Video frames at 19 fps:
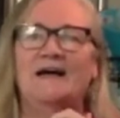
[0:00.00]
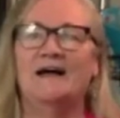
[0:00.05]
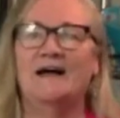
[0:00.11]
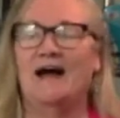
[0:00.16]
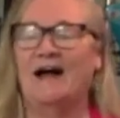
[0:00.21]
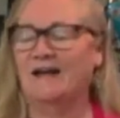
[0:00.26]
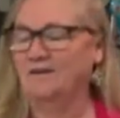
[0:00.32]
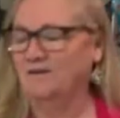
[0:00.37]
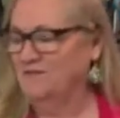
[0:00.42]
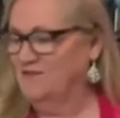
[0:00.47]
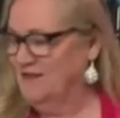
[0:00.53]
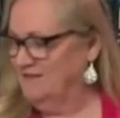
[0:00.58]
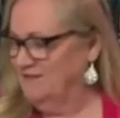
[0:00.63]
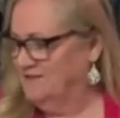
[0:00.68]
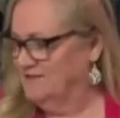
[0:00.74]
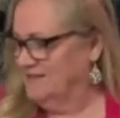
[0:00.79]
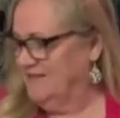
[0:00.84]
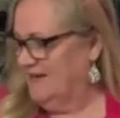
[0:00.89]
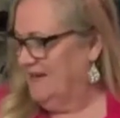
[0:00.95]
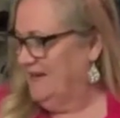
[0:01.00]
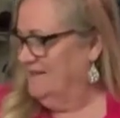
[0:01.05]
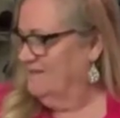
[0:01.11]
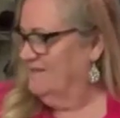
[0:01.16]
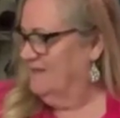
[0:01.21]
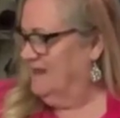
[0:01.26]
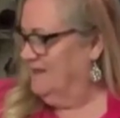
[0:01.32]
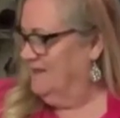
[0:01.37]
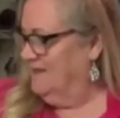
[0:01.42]
I don't think there's
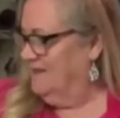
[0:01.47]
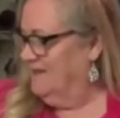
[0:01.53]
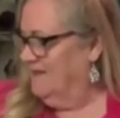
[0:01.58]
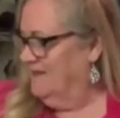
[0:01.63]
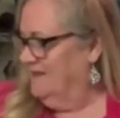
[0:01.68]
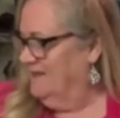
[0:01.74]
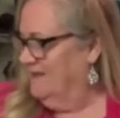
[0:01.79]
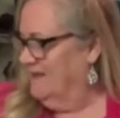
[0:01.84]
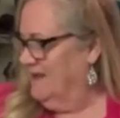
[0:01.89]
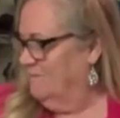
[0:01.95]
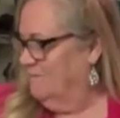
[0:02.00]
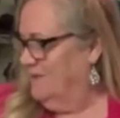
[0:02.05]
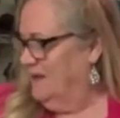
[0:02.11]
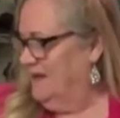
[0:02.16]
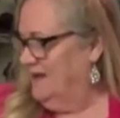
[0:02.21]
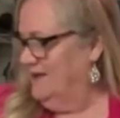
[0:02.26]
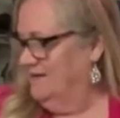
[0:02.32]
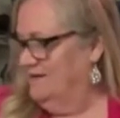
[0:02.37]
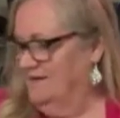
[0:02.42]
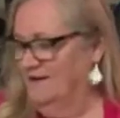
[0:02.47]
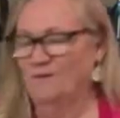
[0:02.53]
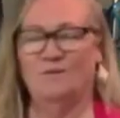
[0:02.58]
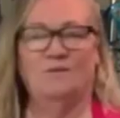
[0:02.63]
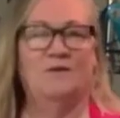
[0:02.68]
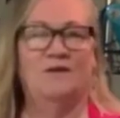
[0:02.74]
anything that bacon